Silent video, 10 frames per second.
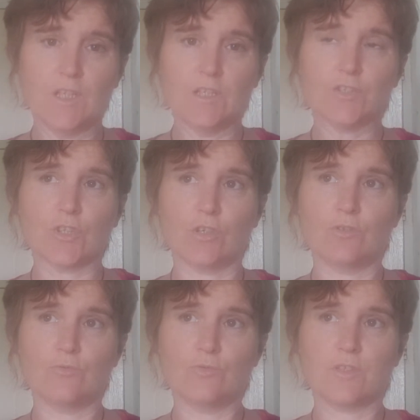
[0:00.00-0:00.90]

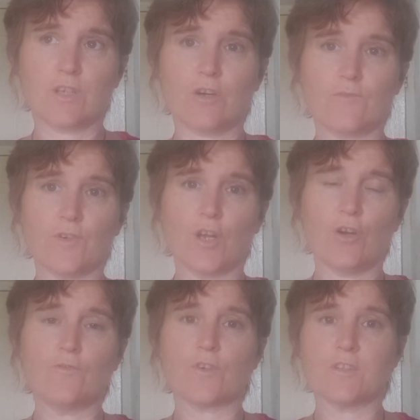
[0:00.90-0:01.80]
So the covering
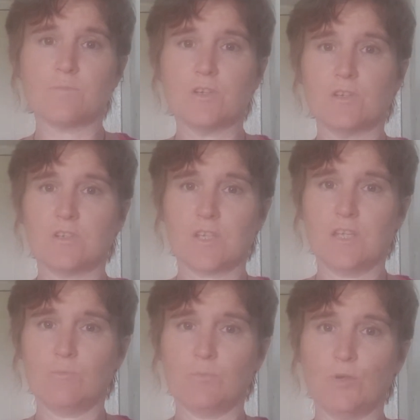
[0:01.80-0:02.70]
over is merely to
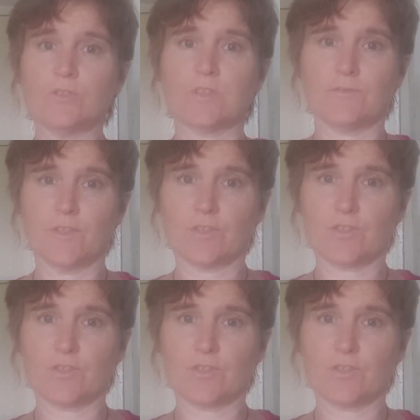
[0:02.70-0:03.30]
keep bugs off it,